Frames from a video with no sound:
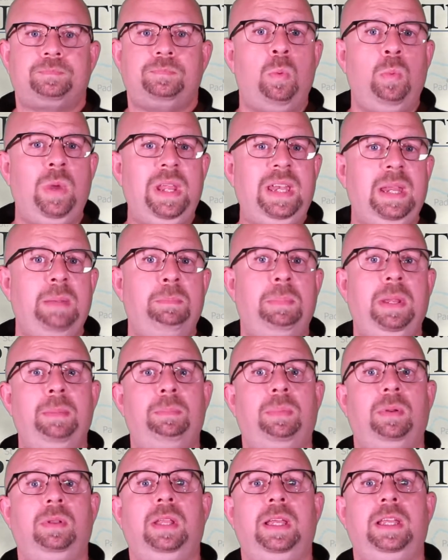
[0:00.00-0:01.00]
We need
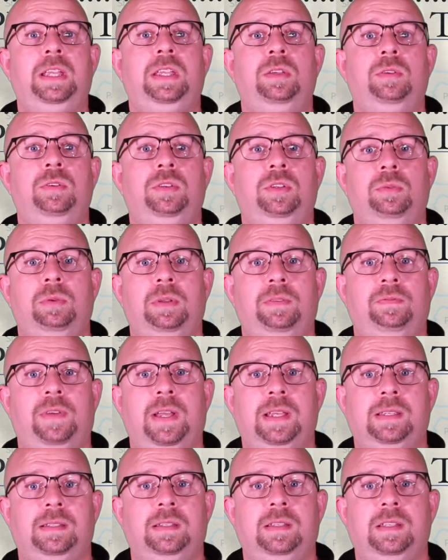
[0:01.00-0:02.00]
people like you to
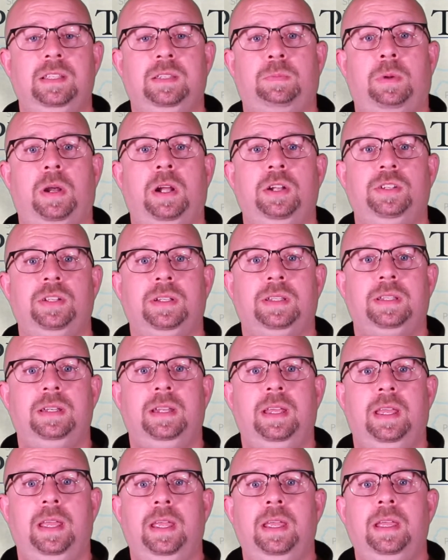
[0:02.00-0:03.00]
invest in this project
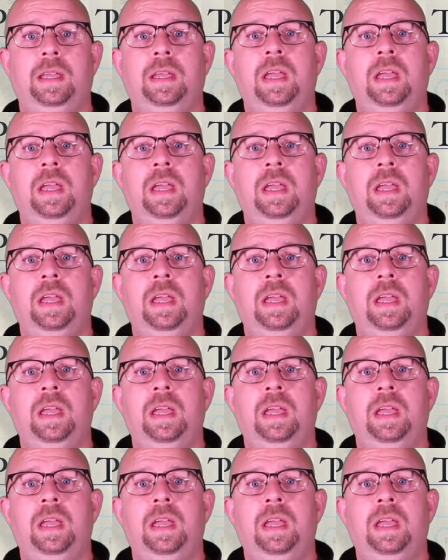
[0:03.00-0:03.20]
today.